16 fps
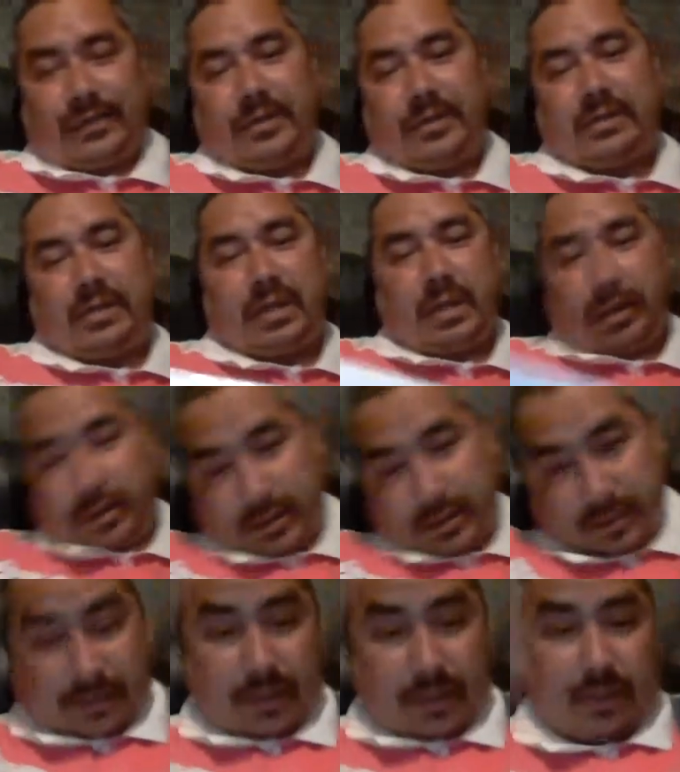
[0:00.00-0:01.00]
like that,
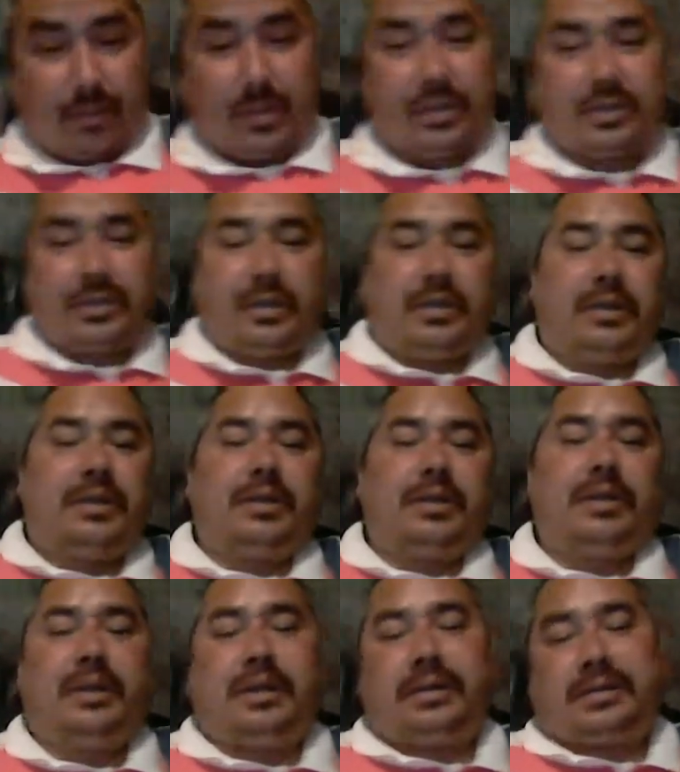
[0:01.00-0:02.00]
and a bunch of other
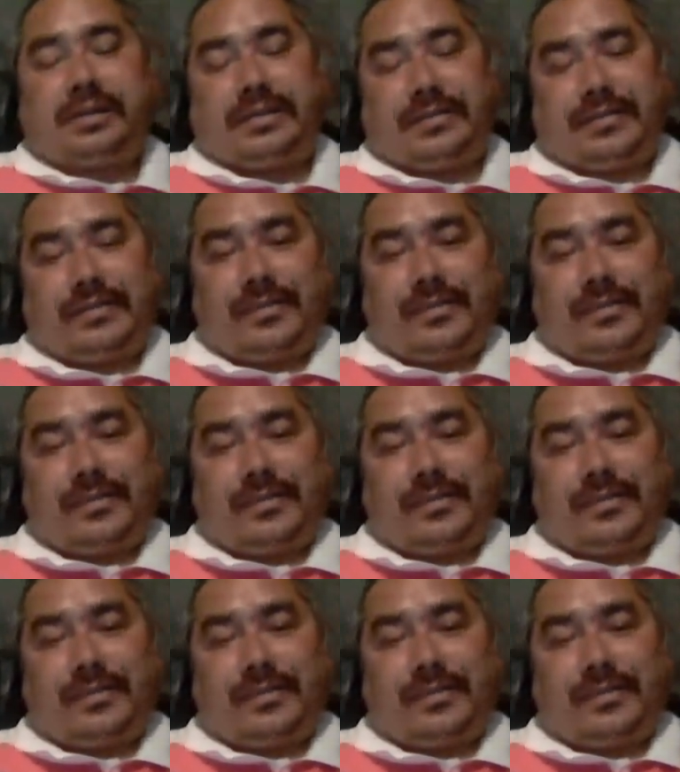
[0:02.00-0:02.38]
things.